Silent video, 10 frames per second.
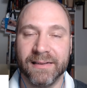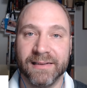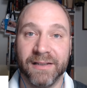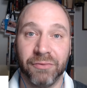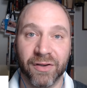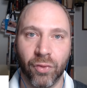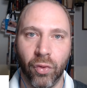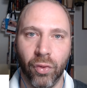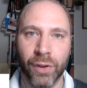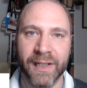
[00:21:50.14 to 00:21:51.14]
uh, the
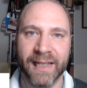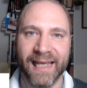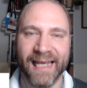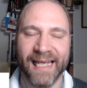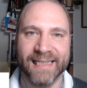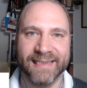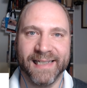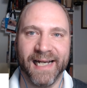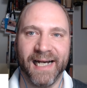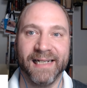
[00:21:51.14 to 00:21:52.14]
recording
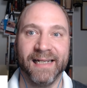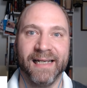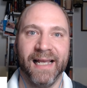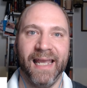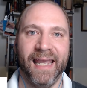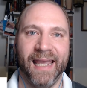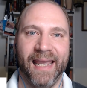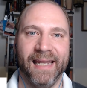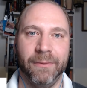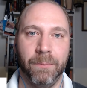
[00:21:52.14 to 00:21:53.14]
is done
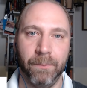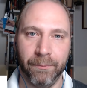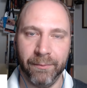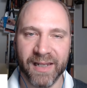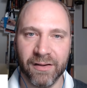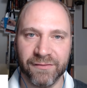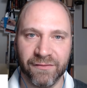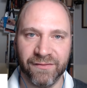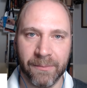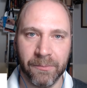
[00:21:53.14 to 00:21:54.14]
in mid of
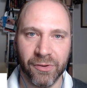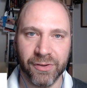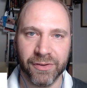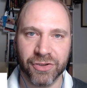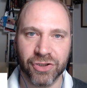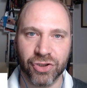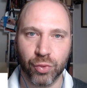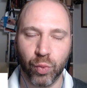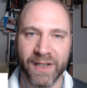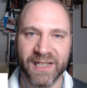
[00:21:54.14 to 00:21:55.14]
November
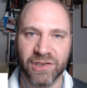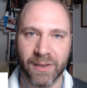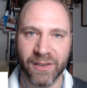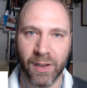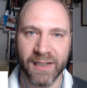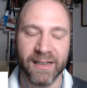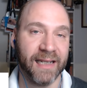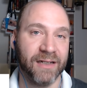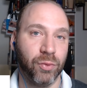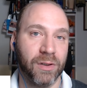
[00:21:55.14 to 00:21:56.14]
2021.
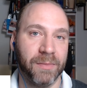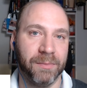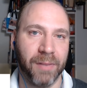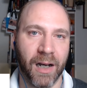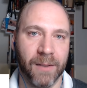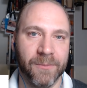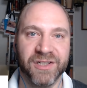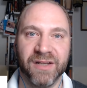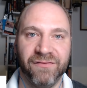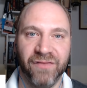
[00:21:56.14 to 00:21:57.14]
It will be
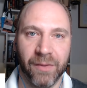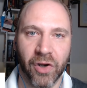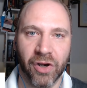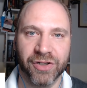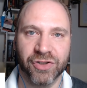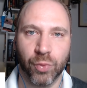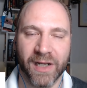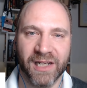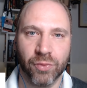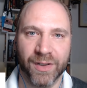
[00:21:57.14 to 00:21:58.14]
published in February
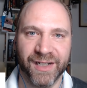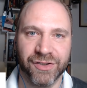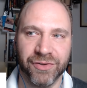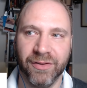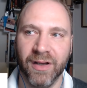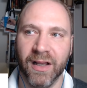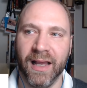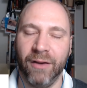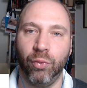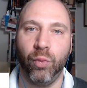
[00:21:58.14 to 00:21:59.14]
2022.
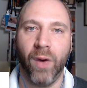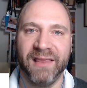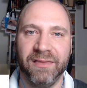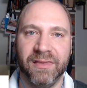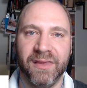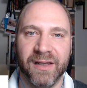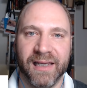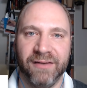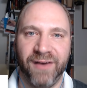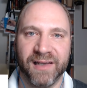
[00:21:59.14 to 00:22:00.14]
When
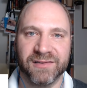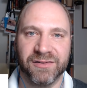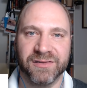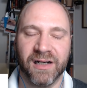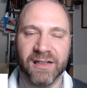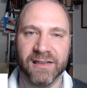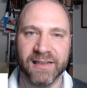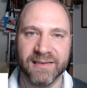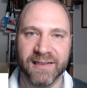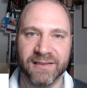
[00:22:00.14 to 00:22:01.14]
the investors are
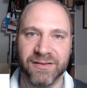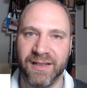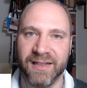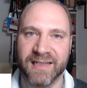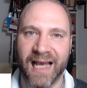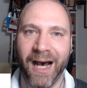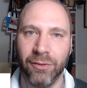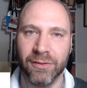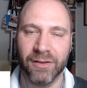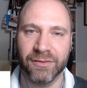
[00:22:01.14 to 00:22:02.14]
listening to this,
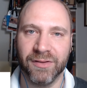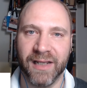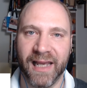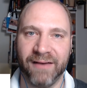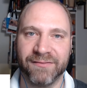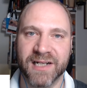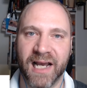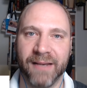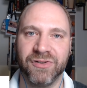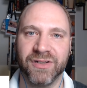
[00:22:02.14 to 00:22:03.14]
how long do they have
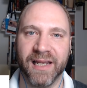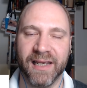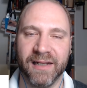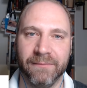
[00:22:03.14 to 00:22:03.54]
time to get